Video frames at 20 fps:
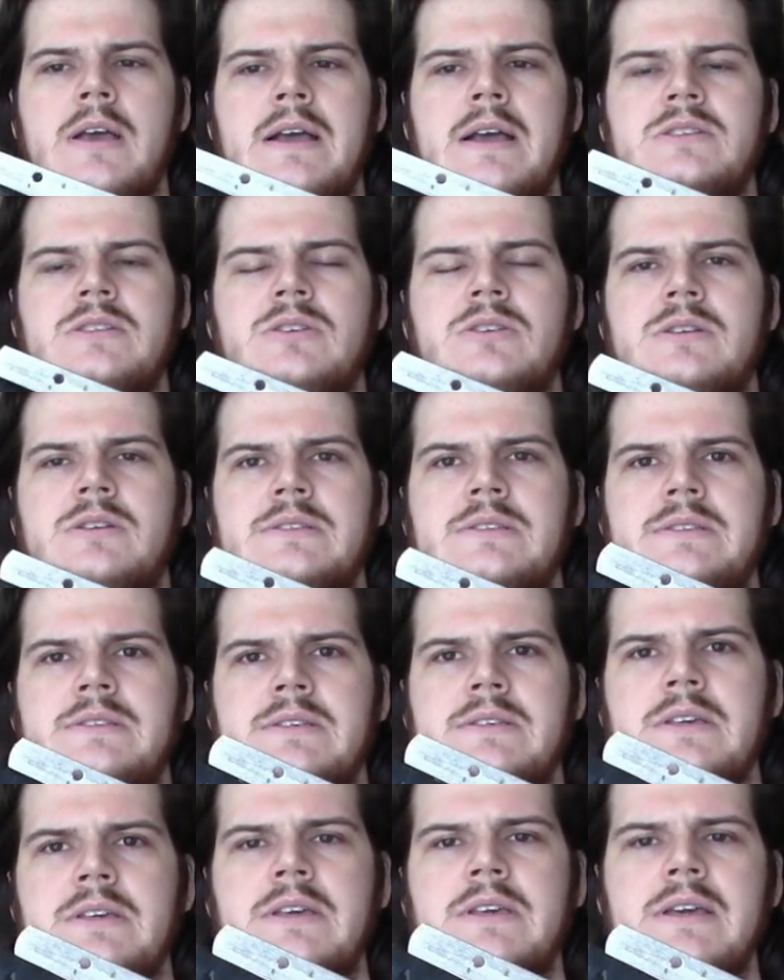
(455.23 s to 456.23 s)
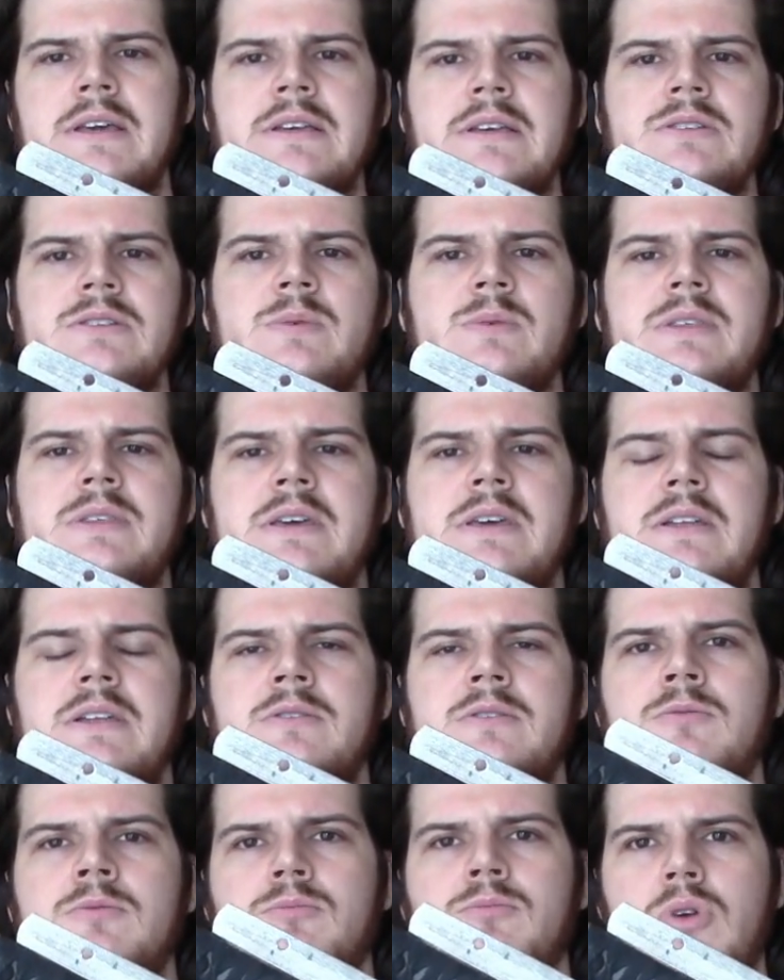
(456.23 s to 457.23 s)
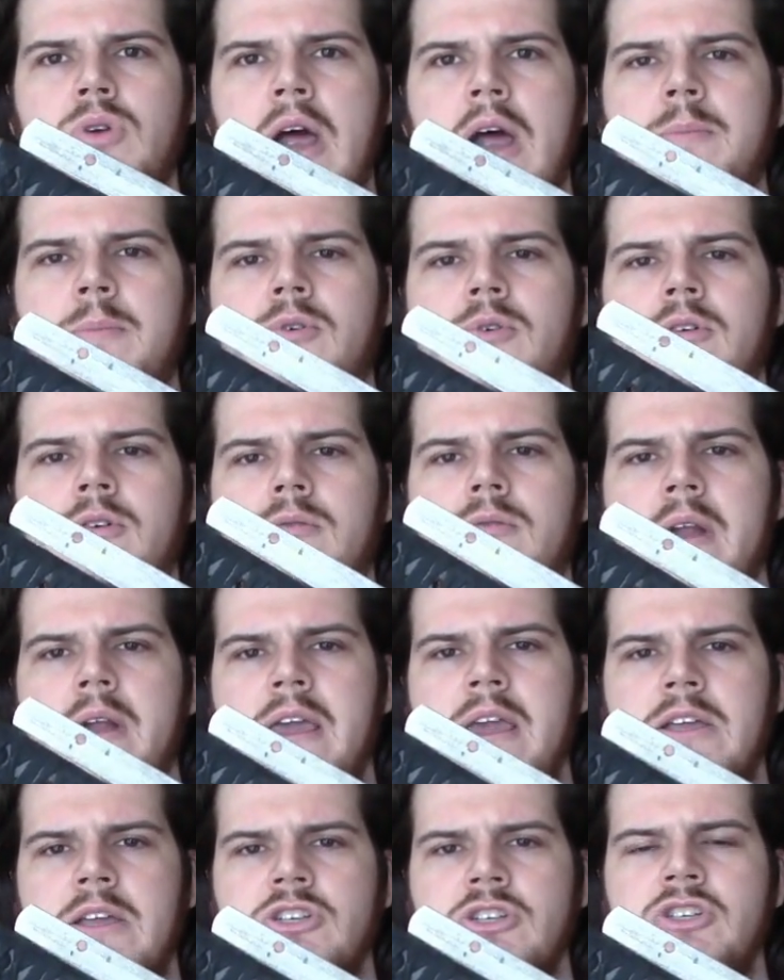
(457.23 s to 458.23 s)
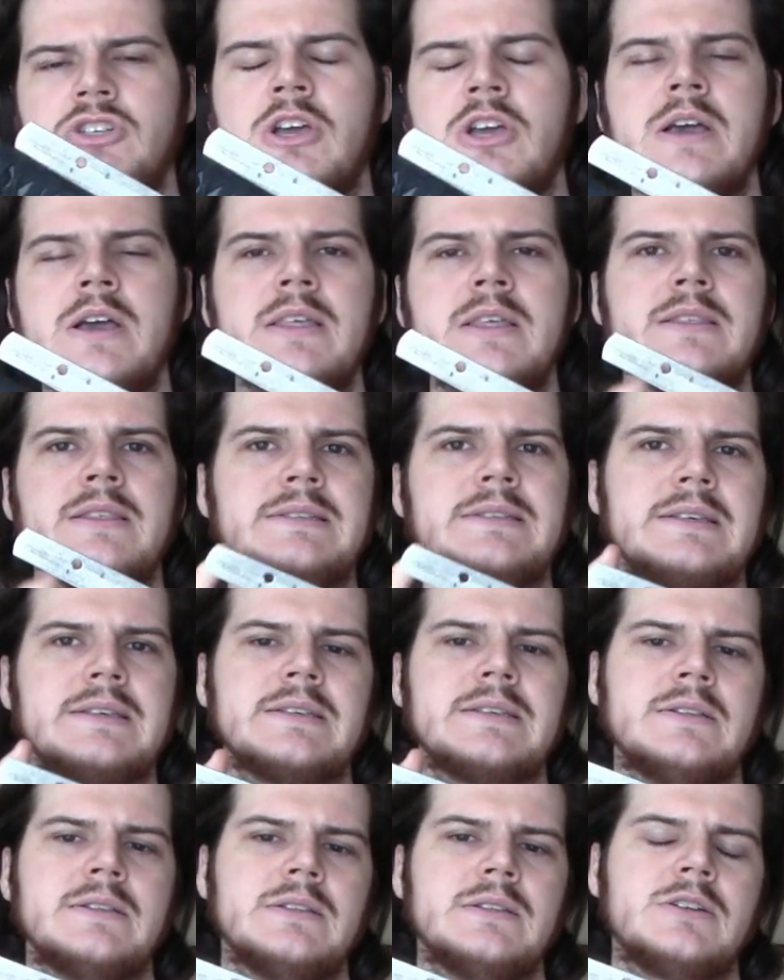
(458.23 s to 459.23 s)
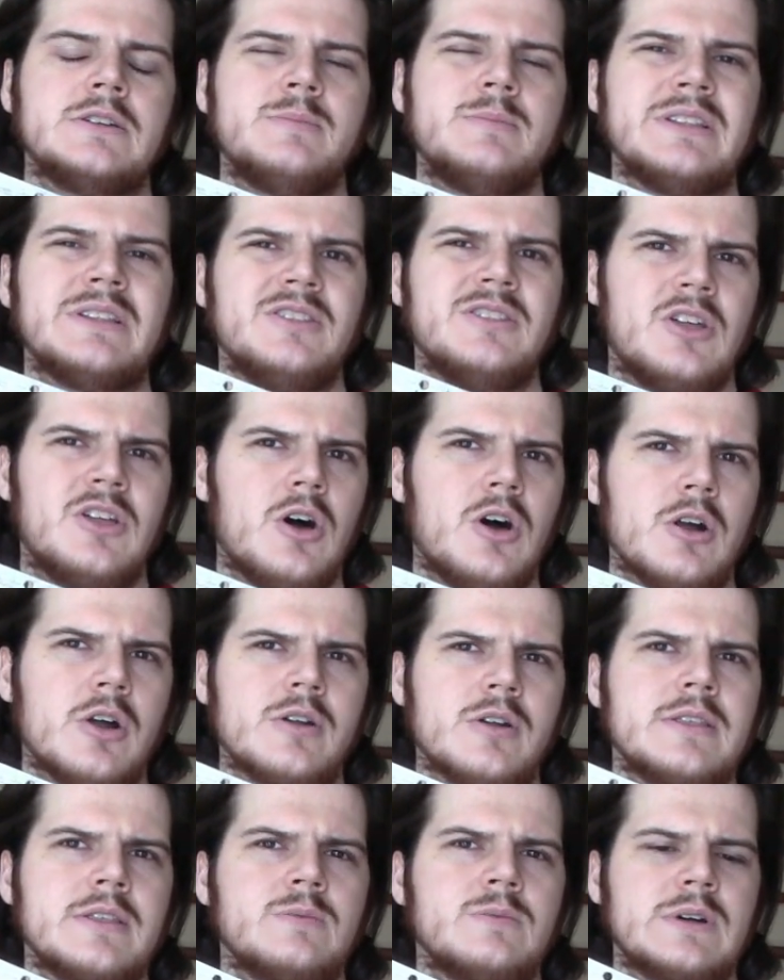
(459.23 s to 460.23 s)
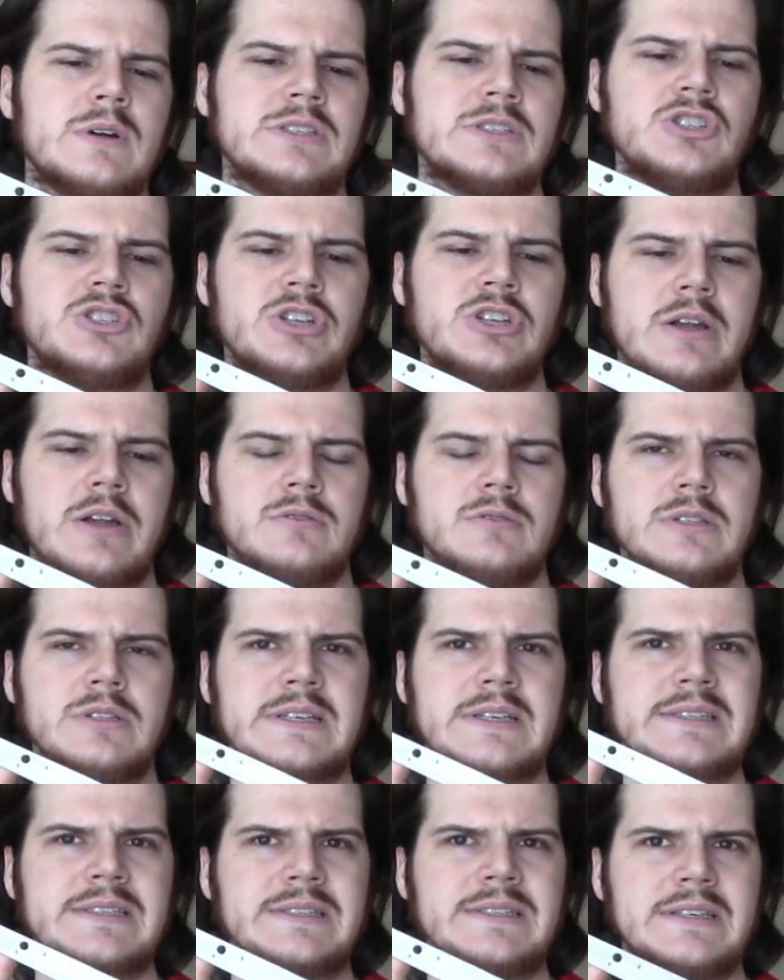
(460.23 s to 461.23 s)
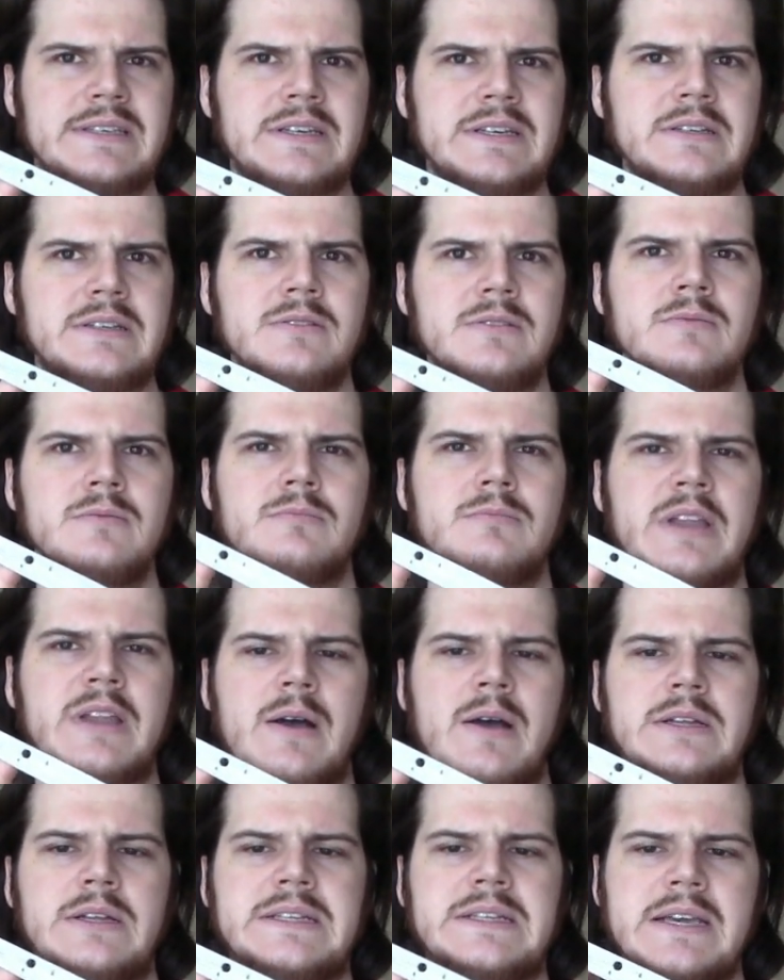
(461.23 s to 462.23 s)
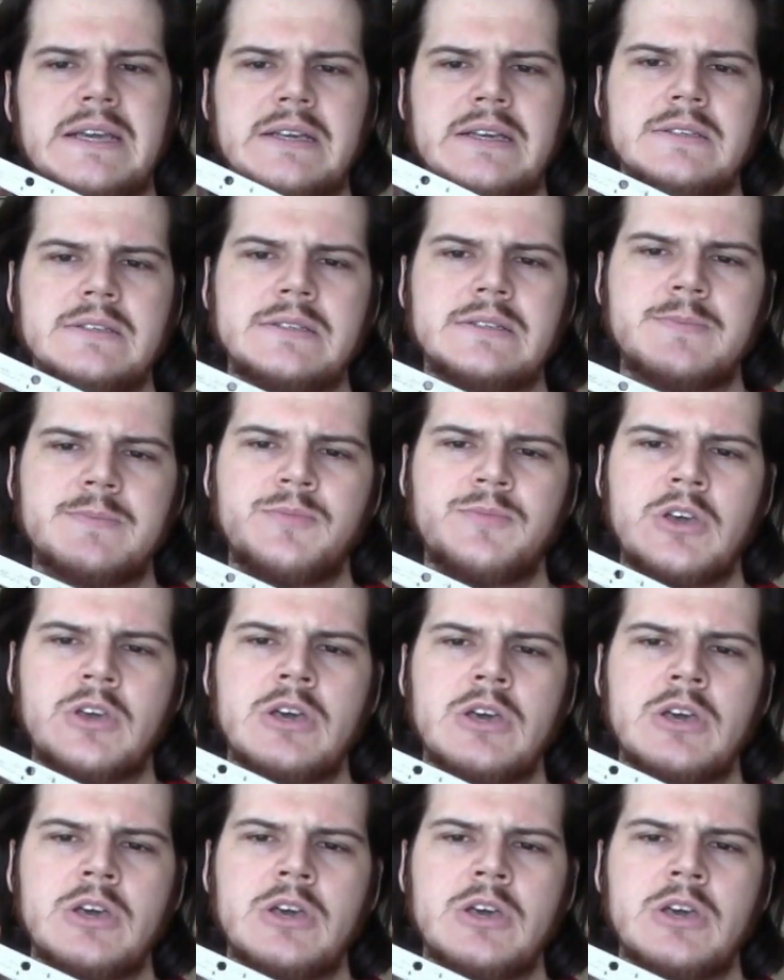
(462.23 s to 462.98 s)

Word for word: As you can see, it is within proper range. This is a little bit longer than what's generally seen nowadays.